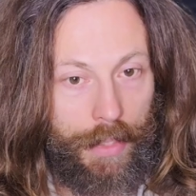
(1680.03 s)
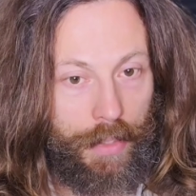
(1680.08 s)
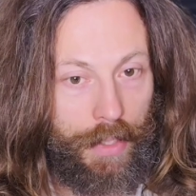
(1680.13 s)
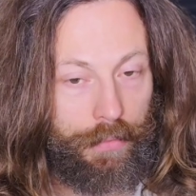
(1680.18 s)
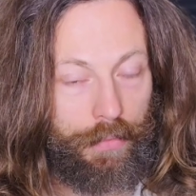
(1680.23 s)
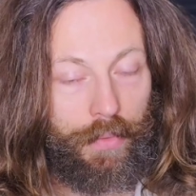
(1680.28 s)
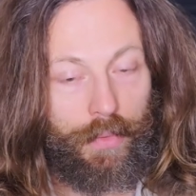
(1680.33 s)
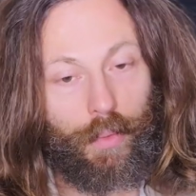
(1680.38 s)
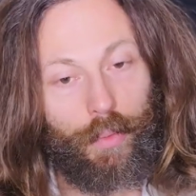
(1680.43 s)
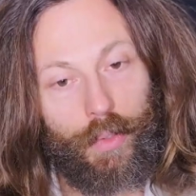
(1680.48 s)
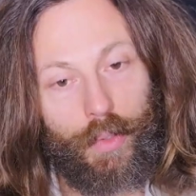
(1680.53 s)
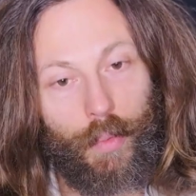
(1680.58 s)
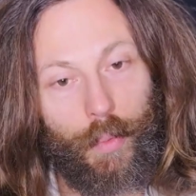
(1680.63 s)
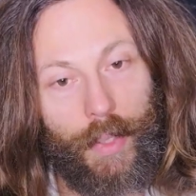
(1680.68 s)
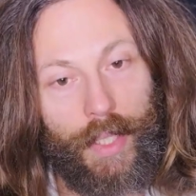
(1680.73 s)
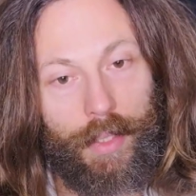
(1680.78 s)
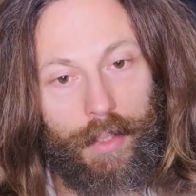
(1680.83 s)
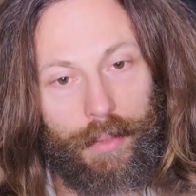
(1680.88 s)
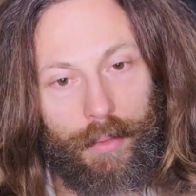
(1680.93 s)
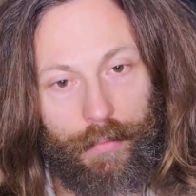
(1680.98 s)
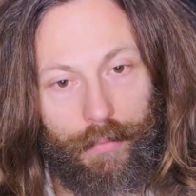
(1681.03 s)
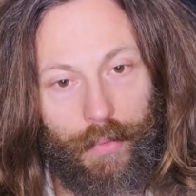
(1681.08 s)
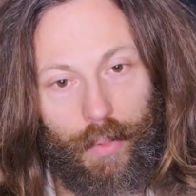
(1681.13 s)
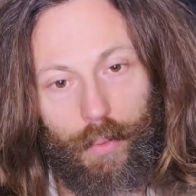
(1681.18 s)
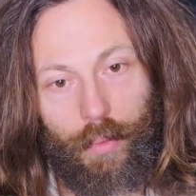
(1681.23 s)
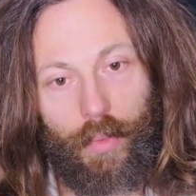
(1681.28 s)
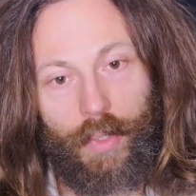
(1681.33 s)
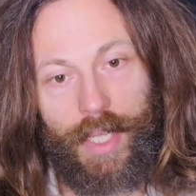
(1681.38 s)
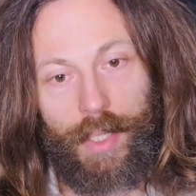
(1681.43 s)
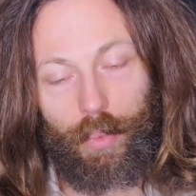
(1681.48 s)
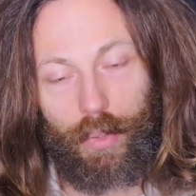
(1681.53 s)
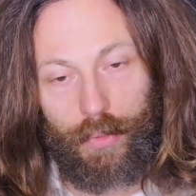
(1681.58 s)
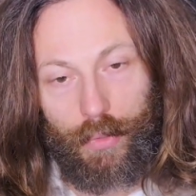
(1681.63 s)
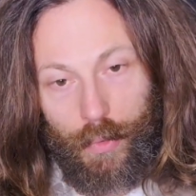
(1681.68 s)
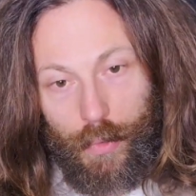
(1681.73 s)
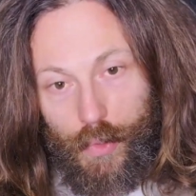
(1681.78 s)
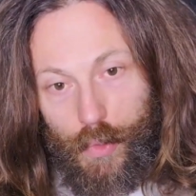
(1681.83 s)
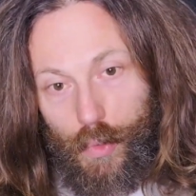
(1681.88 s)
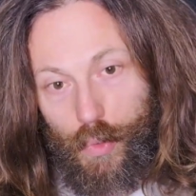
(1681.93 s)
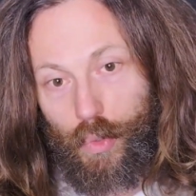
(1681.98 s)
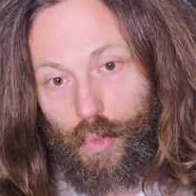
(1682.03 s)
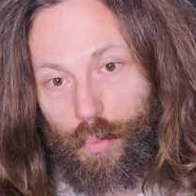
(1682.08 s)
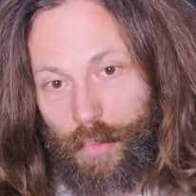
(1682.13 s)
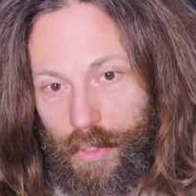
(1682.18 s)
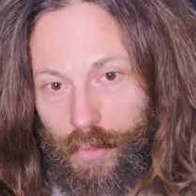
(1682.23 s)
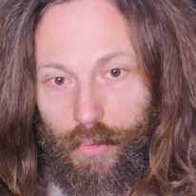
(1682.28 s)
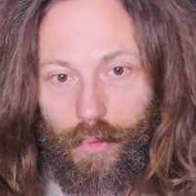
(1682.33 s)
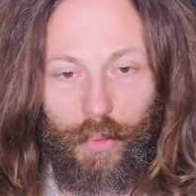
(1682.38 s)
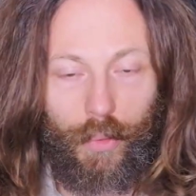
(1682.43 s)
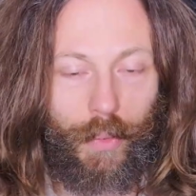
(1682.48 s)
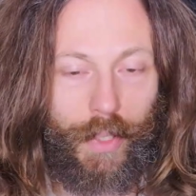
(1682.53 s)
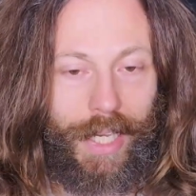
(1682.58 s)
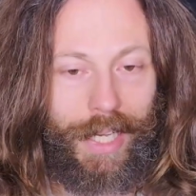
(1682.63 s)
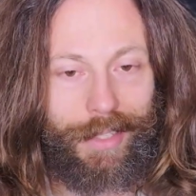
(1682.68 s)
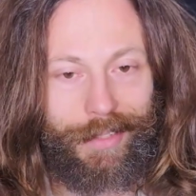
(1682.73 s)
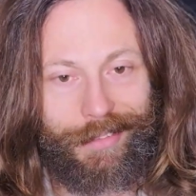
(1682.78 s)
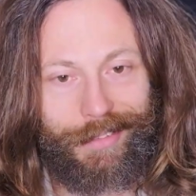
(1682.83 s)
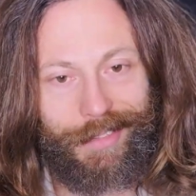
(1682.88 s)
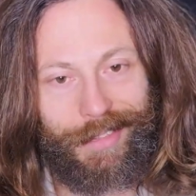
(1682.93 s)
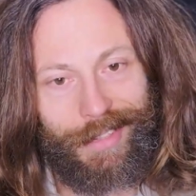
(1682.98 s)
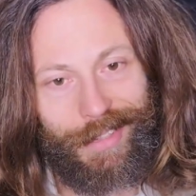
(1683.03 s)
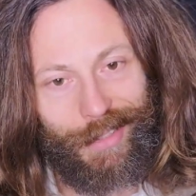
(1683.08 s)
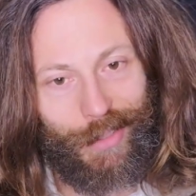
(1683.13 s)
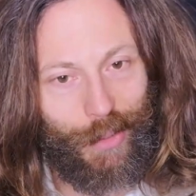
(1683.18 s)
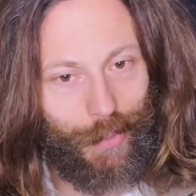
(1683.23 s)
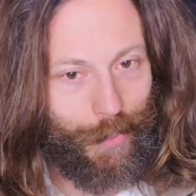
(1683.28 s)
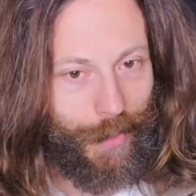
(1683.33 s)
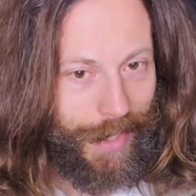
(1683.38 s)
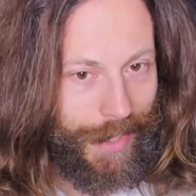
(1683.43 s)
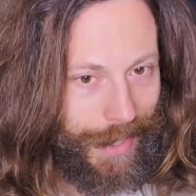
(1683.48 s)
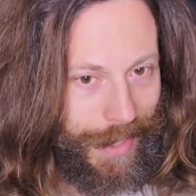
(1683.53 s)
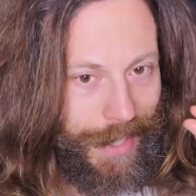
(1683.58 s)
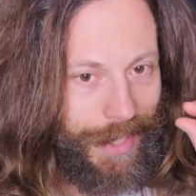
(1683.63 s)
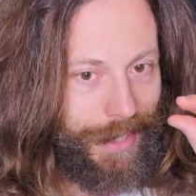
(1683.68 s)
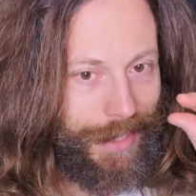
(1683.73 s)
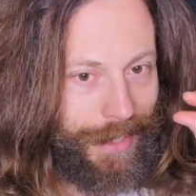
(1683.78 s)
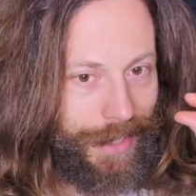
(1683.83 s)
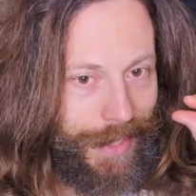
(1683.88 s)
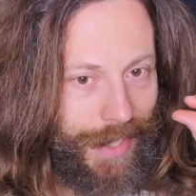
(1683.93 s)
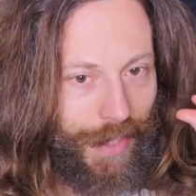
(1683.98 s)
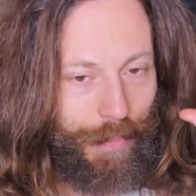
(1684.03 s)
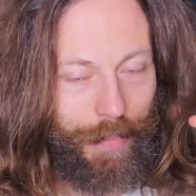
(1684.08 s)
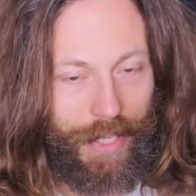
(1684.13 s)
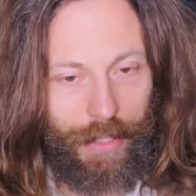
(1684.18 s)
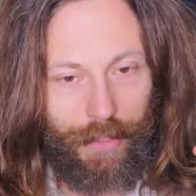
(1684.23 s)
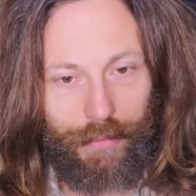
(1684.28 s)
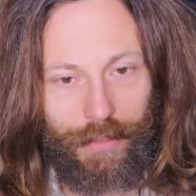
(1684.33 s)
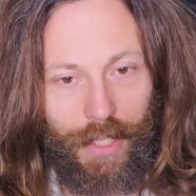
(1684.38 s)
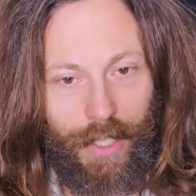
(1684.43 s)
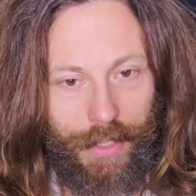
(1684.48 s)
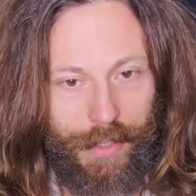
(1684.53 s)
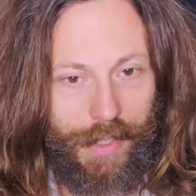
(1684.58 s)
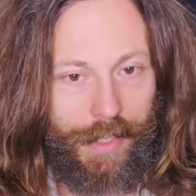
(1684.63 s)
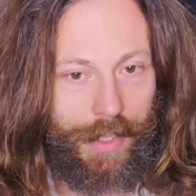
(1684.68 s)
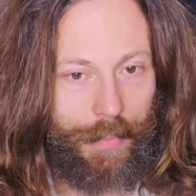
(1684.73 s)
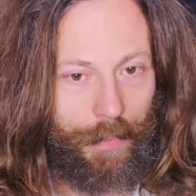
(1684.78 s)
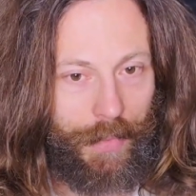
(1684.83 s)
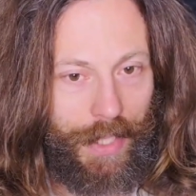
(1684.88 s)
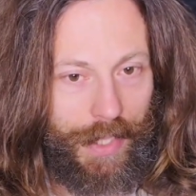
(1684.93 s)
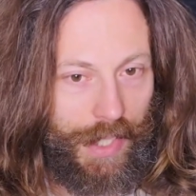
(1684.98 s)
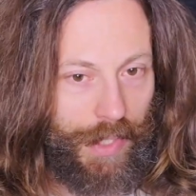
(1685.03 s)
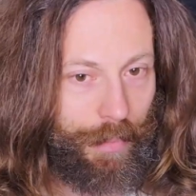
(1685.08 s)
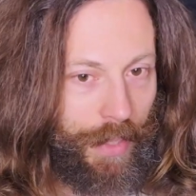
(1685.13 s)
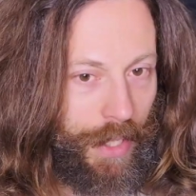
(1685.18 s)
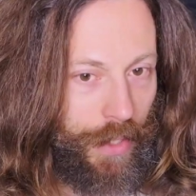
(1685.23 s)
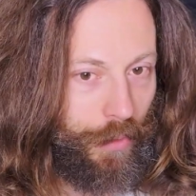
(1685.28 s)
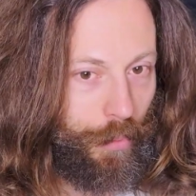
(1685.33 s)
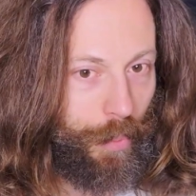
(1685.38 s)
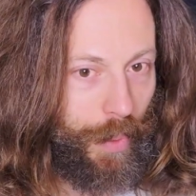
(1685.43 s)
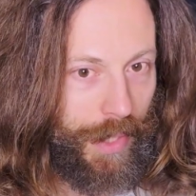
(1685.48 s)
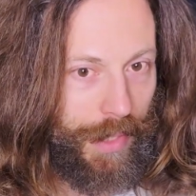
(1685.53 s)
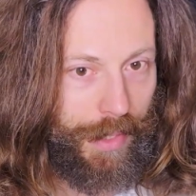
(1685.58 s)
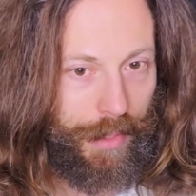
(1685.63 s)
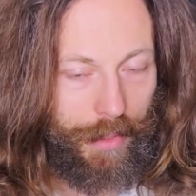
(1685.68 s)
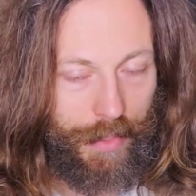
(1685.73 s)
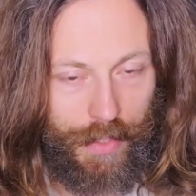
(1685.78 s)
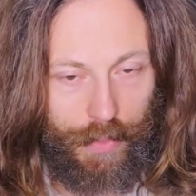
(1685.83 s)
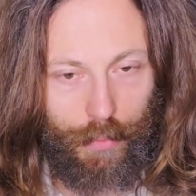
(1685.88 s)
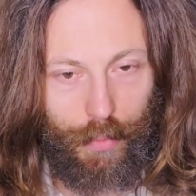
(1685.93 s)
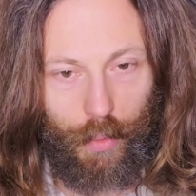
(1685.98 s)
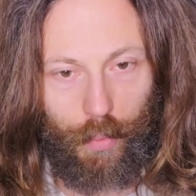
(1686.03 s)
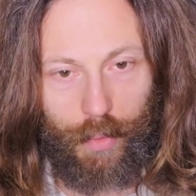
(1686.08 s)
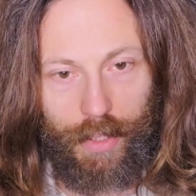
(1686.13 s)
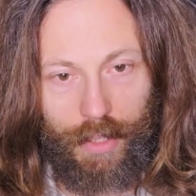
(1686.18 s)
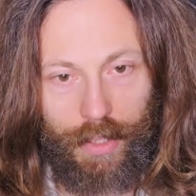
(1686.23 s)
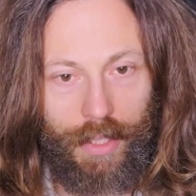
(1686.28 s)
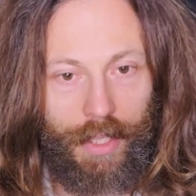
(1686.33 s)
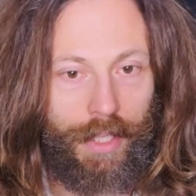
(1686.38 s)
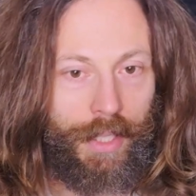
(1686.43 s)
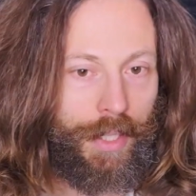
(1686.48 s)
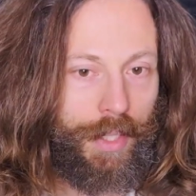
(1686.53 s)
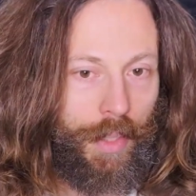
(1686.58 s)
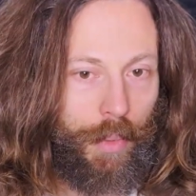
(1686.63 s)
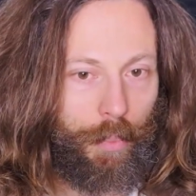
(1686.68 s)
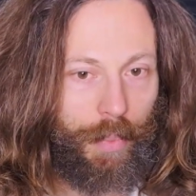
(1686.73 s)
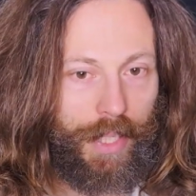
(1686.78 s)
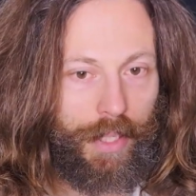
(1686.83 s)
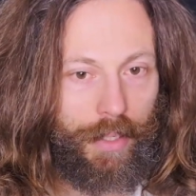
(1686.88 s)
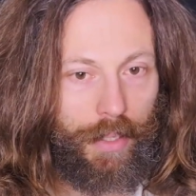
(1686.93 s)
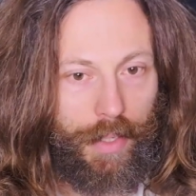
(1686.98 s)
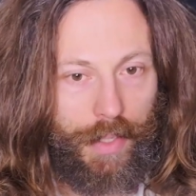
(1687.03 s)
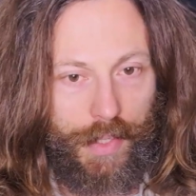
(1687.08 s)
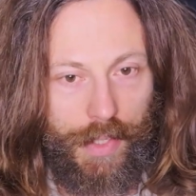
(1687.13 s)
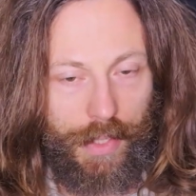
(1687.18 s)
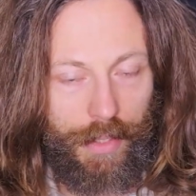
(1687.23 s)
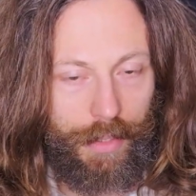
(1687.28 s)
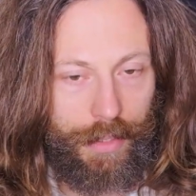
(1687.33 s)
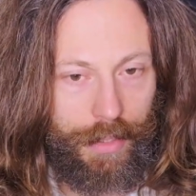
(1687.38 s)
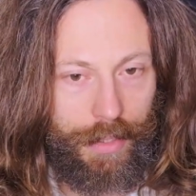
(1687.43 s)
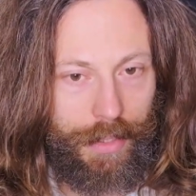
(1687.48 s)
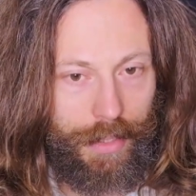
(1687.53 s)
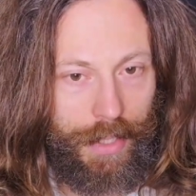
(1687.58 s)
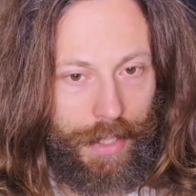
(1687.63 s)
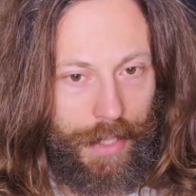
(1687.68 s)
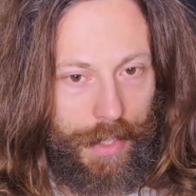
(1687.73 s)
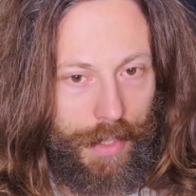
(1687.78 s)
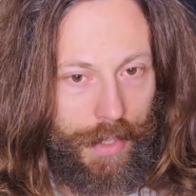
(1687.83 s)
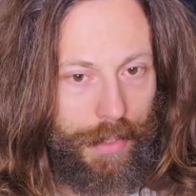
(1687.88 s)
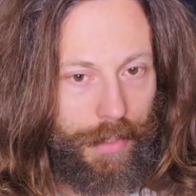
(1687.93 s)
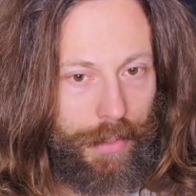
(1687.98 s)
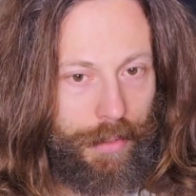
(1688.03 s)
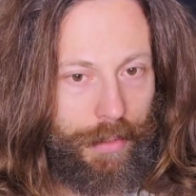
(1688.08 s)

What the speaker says: if you were able to zoom into reality, you would see that it's made of dots. It's made of pixels, if you will, because these